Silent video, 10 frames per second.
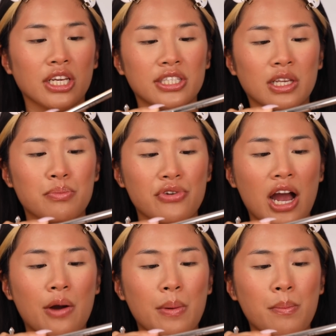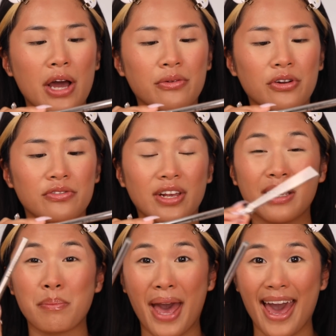is the Brow Micro
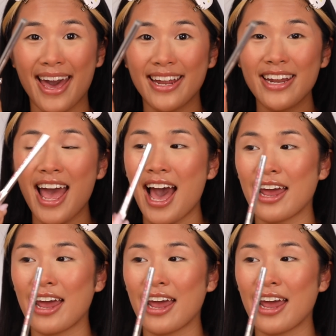Filling Pen,